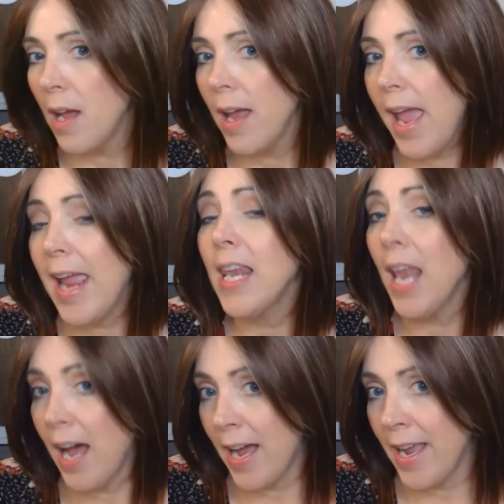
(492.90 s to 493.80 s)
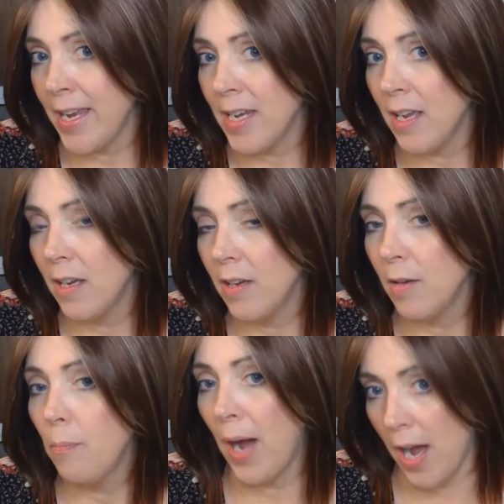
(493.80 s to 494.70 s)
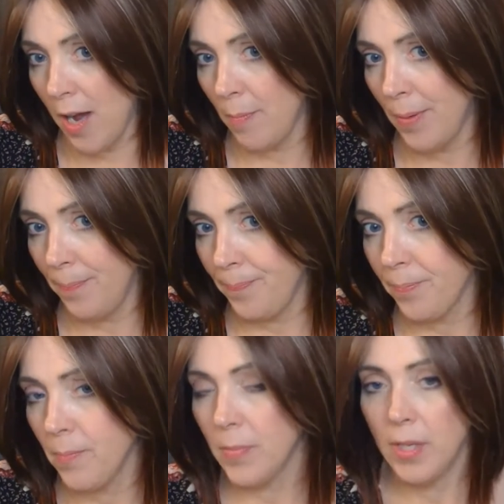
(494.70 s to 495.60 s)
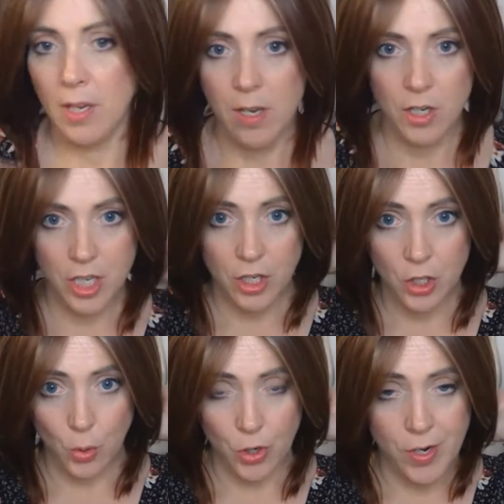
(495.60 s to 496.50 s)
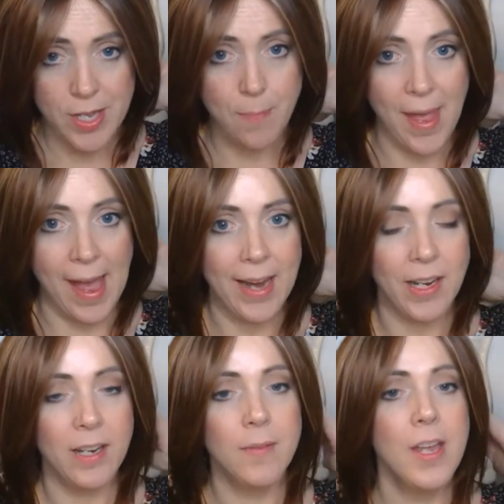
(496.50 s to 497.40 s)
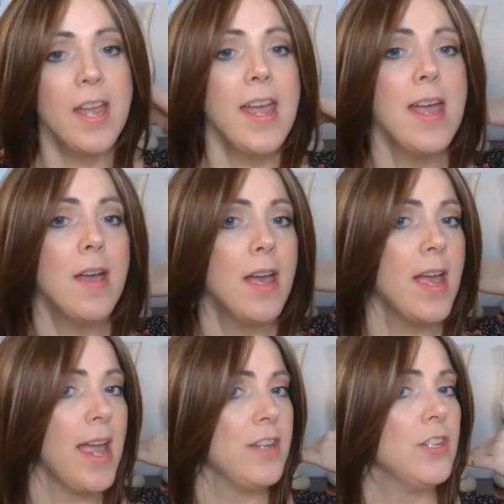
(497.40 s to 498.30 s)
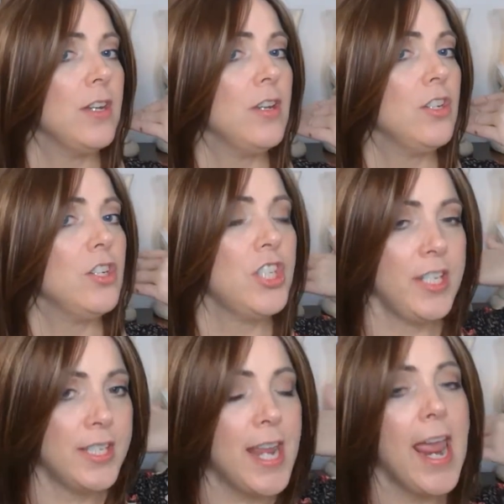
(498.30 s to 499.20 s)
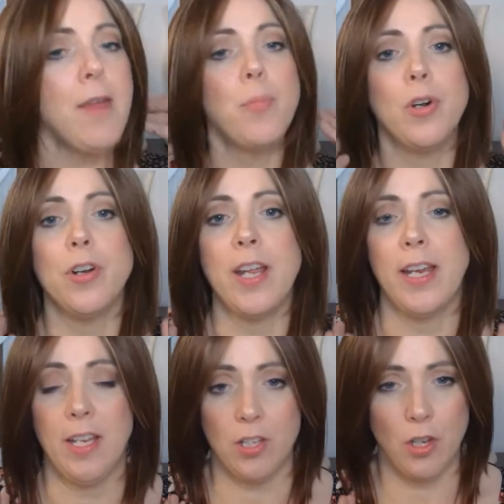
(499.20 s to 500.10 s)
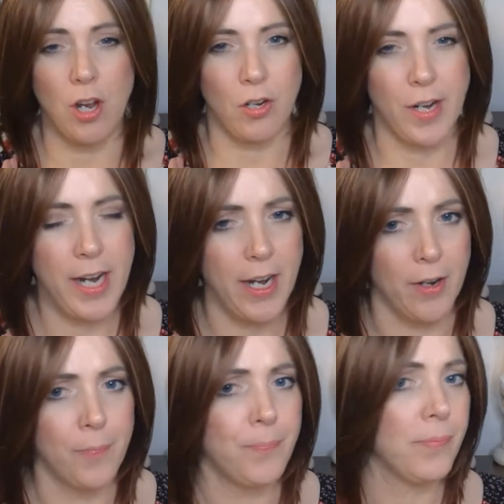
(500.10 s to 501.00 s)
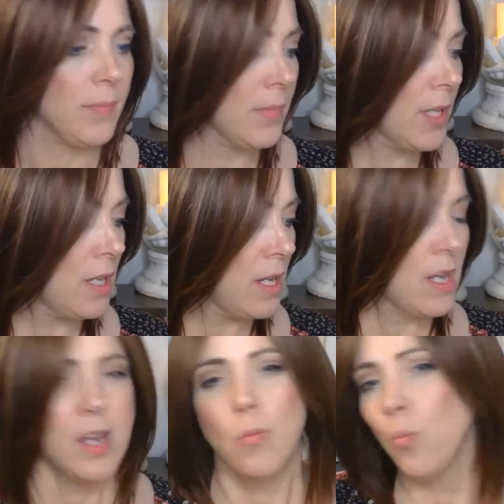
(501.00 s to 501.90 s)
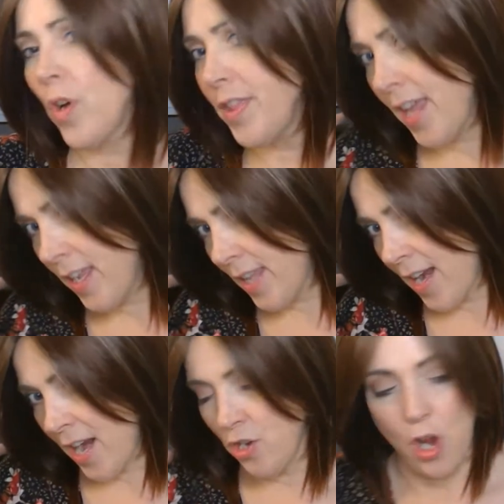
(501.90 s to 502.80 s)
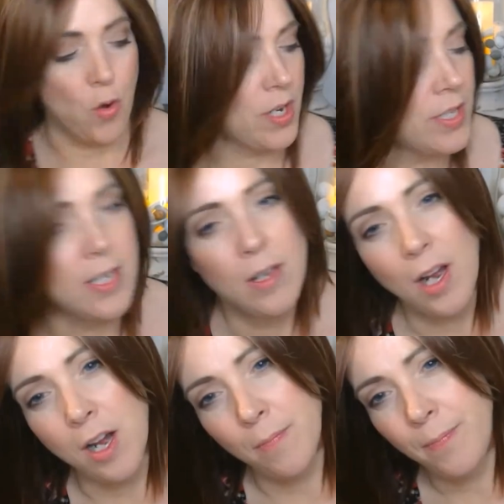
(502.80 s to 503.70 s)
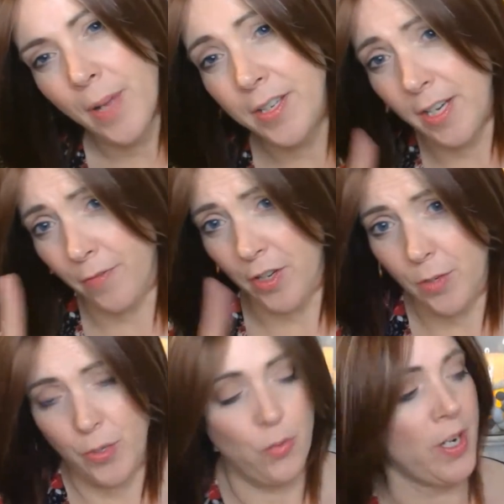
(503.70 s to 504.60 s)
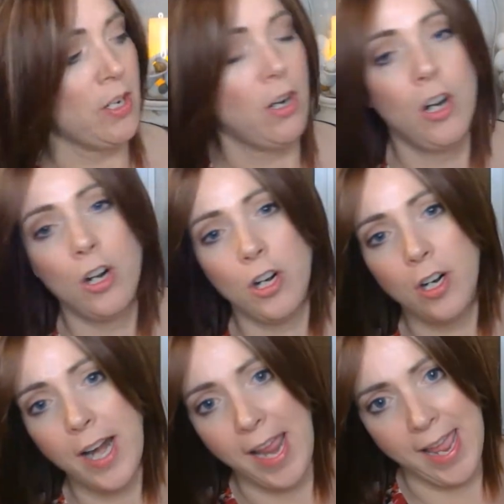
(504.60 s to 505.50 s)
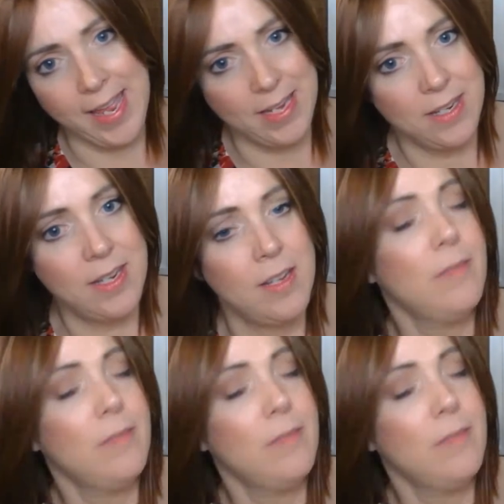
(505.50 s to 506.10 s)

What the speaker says: A-line bob. She's shorter in the back, and she's tapered and gets longer here. One thing that I noticed a difference between her and